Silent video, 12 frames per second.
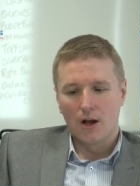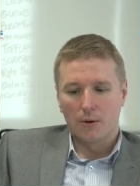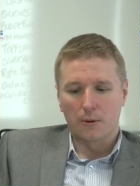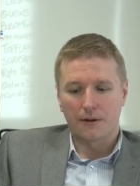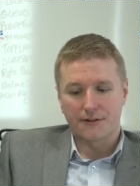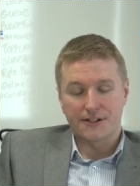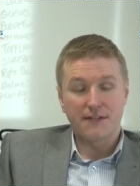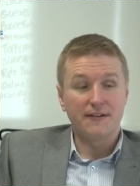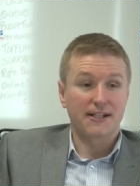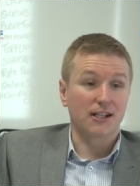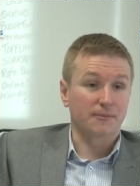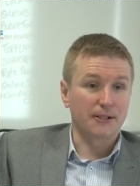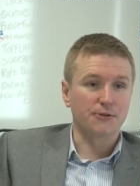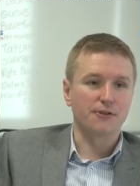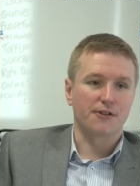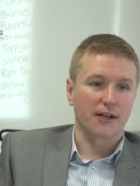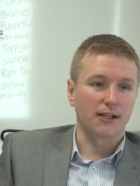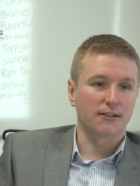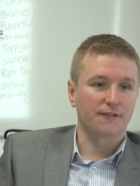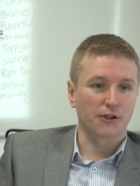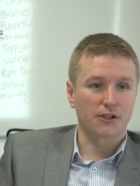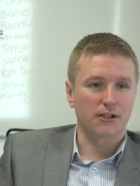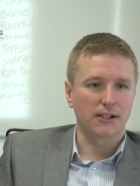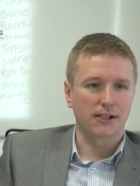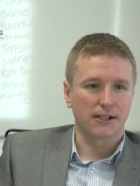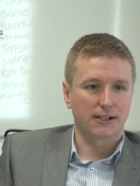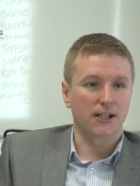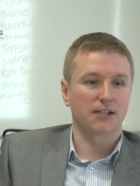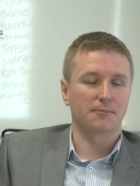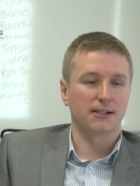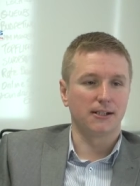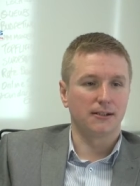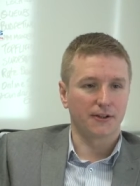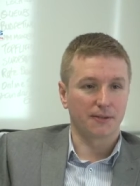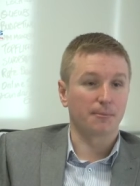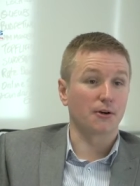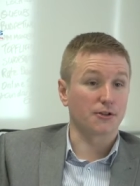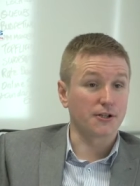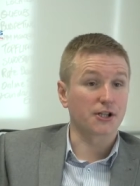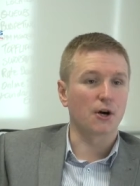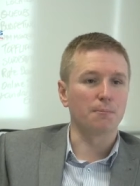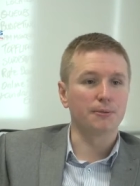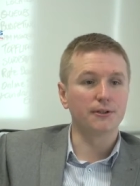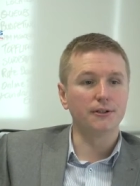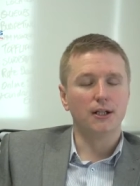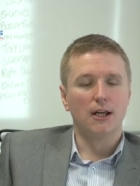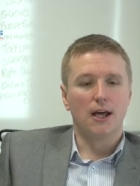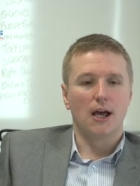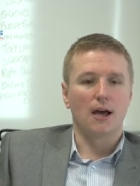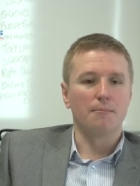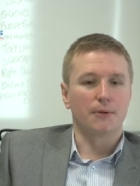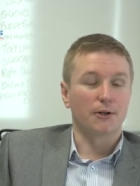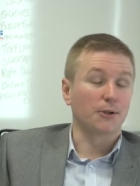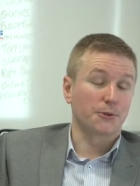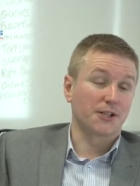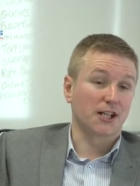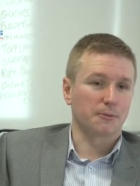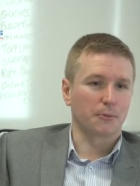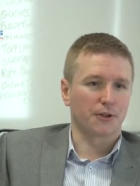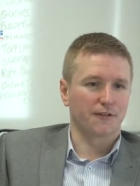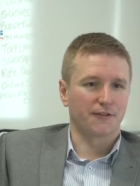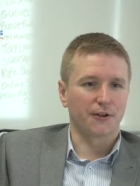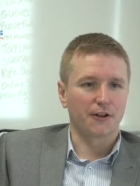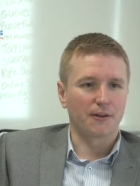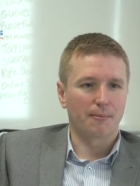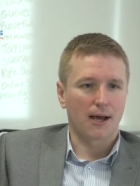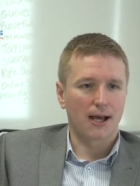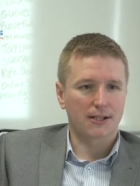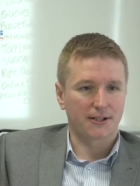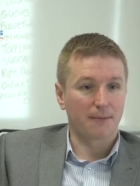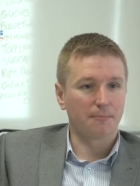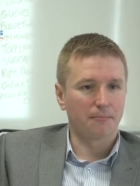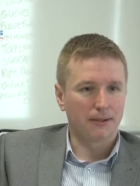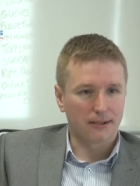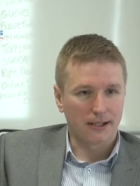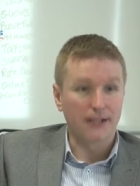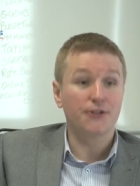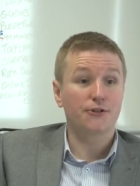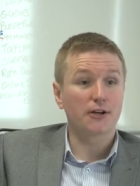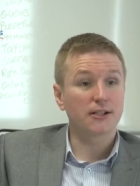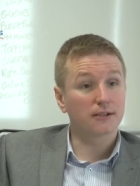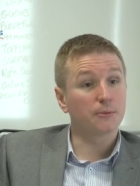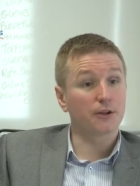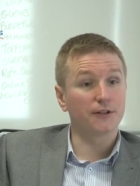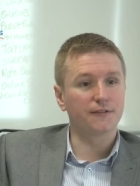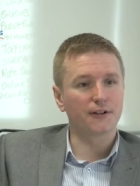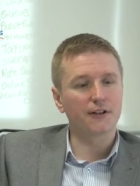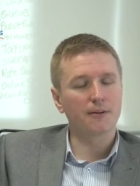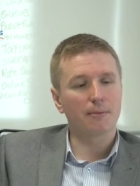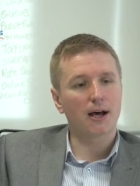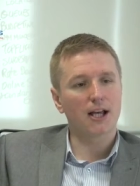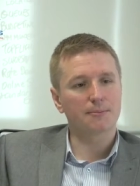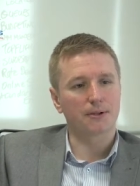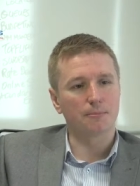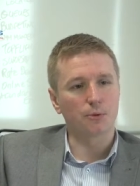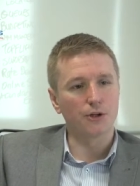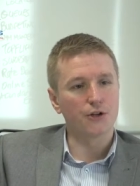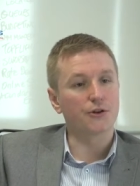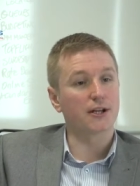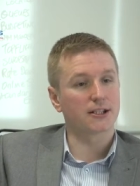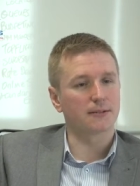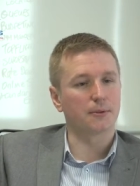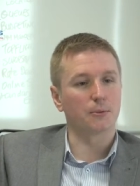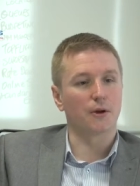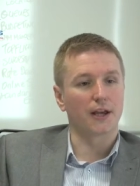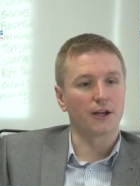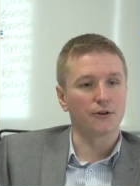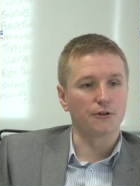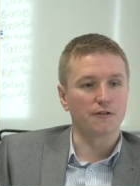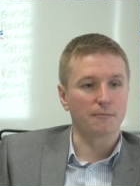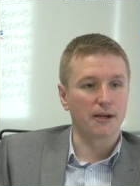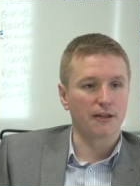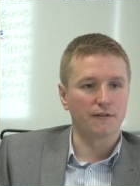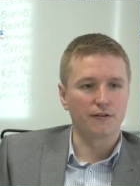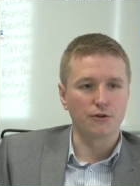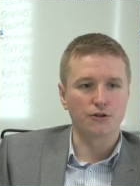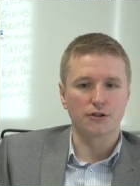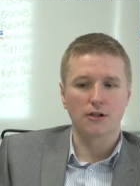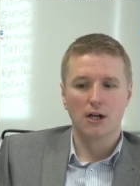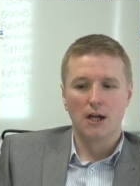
Well, the CV tells me 2 things. Firstly, it tells me that the person is competent, but it also tells me what they've done in the past, and I'm interested in what they've done in the past, but I'm more interested about what they can do for me in the future.